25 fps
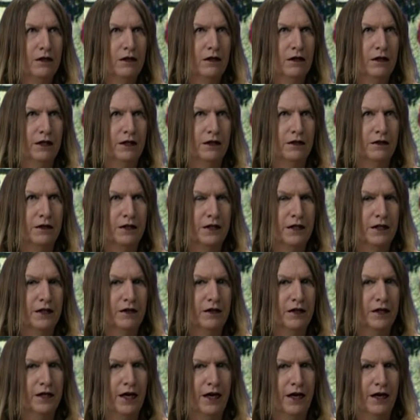and
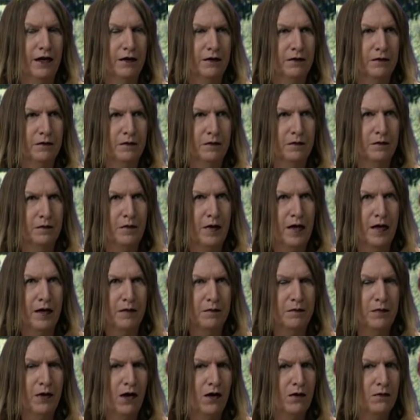irrigate and
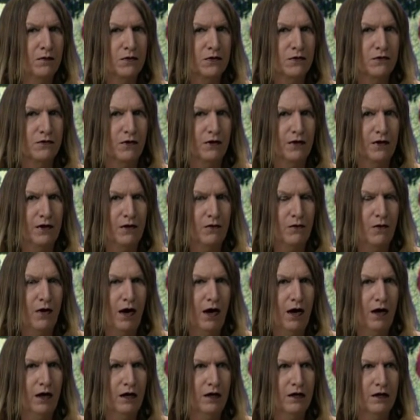make pumps for their
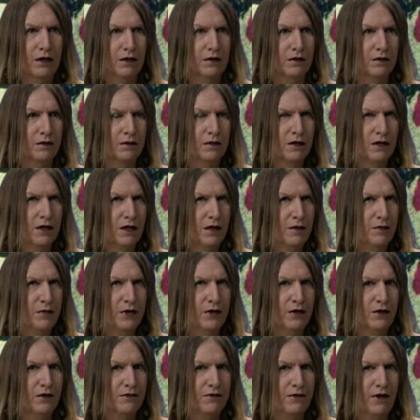water and
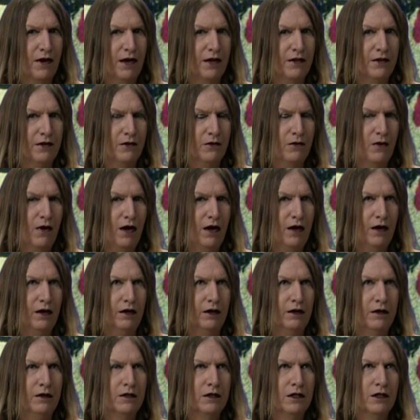purify their
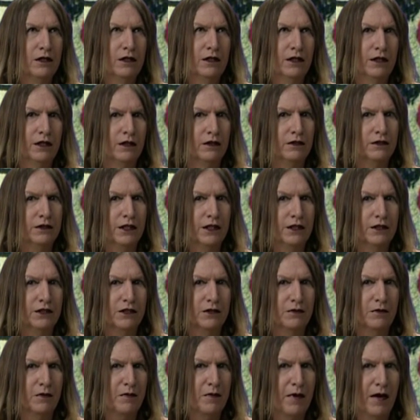water and teach
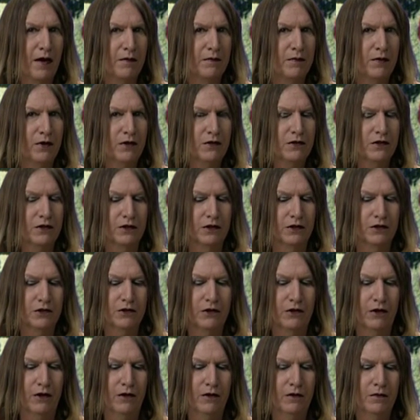them about birth
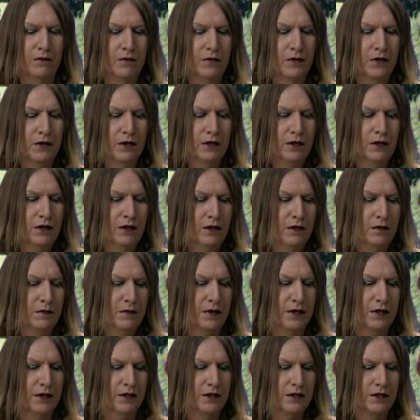control.
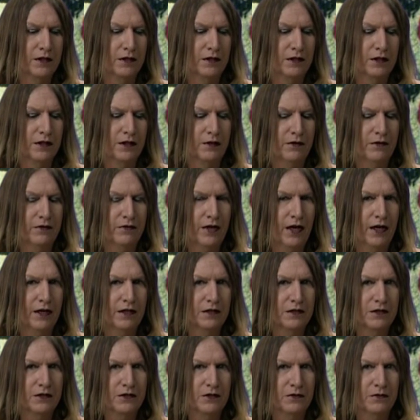But, you know, we've
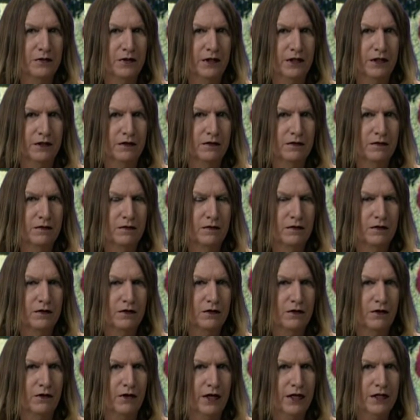got so many
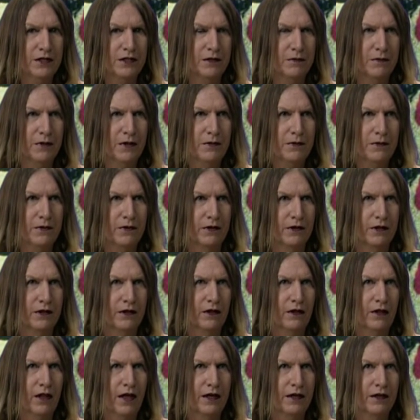crazy people, you
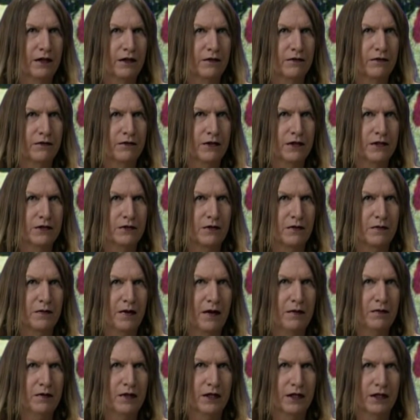know, like these
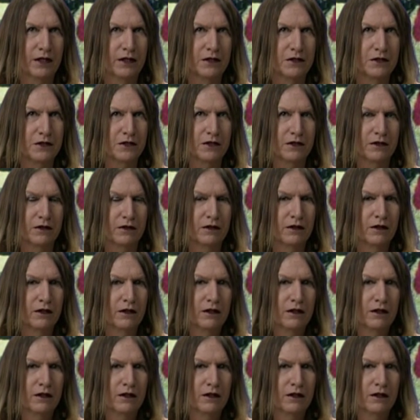Republicans and